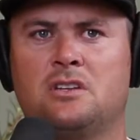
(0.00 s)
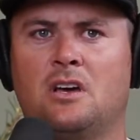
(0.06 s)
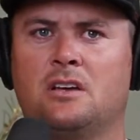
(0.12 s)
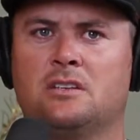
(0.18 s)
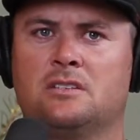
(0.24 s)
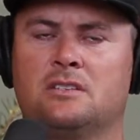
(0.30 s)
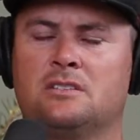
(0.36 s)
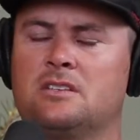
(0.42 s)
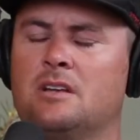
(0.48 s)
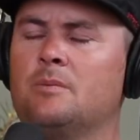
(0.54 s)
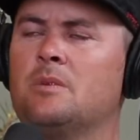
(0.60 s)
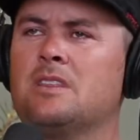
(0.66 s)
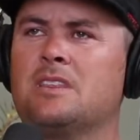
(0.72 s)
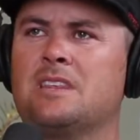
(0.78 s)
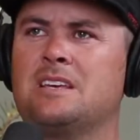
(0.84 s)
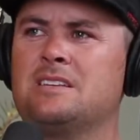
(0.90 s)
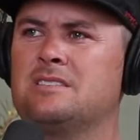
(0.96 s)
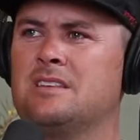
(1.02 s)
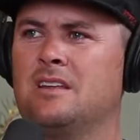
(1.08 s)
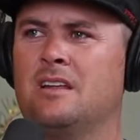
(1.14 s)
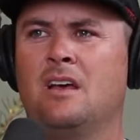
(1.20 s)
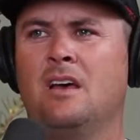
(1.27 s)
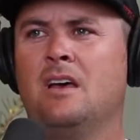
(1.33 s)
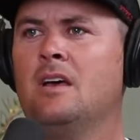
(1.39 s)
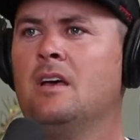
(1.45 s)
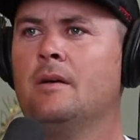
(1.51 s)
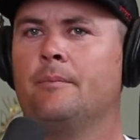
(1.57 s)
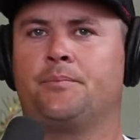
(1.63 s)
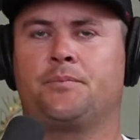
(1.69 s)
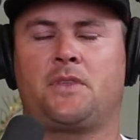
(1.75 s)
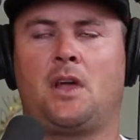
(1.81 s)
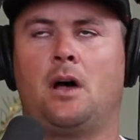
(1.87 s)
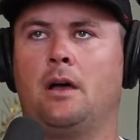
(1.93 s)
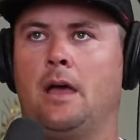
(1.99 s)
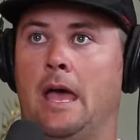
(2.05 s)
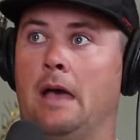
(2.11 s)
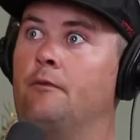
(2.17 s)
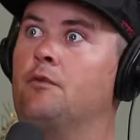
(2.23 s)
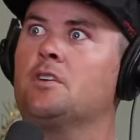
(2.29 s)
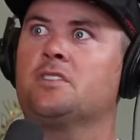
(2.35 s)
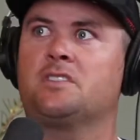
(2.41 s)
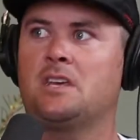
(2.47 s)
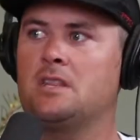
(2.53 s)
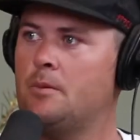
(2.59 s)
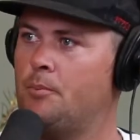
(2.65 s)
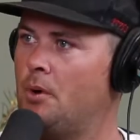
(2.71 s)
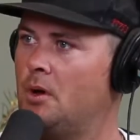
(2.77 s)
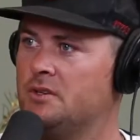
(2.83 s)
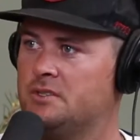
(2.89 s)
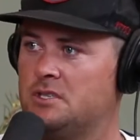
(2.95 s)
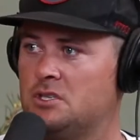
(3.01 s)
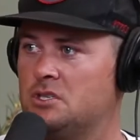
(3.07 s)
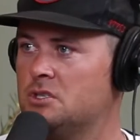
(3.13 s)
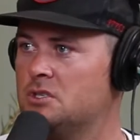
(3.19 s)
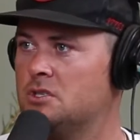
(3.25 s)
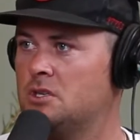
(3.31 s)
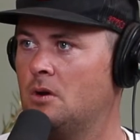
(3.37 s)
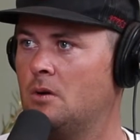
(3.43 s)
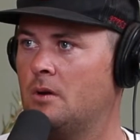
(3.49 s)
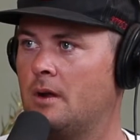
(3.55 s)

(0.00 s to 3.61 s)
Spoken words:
does and some of the things that everything that politicians do.